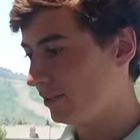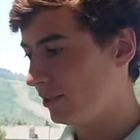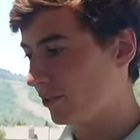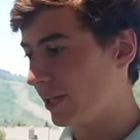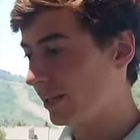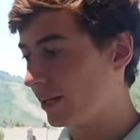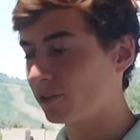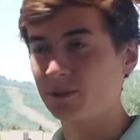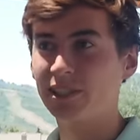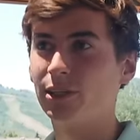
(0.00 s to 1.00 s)
you know, they, they
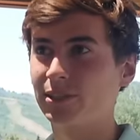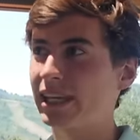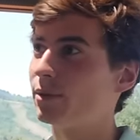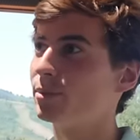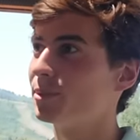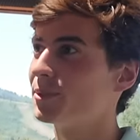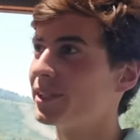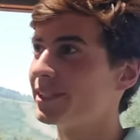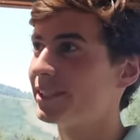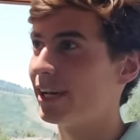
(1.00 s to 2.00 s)
don't really know what's capable
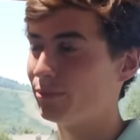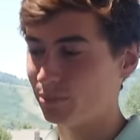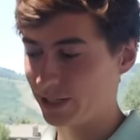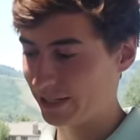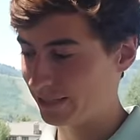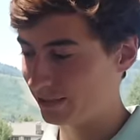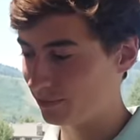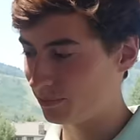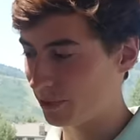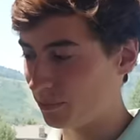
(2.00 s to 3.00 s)
with this yet, but,
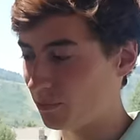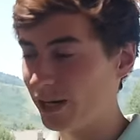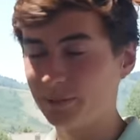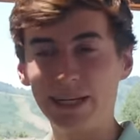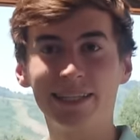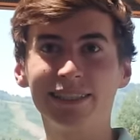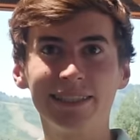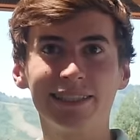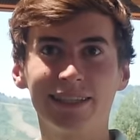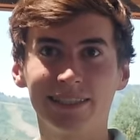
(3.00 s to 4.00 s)
but we want to make it as
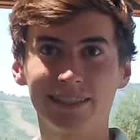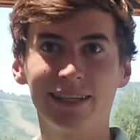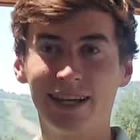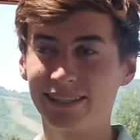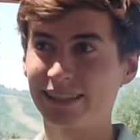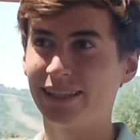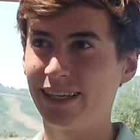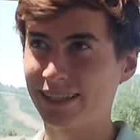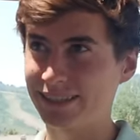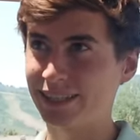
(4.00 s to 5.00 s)
easy as, and as
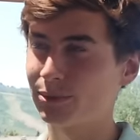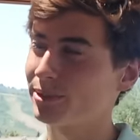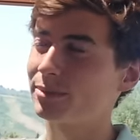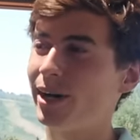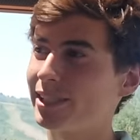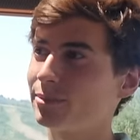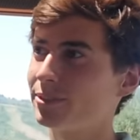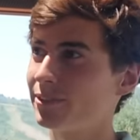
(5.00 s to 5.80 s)
accessible as possible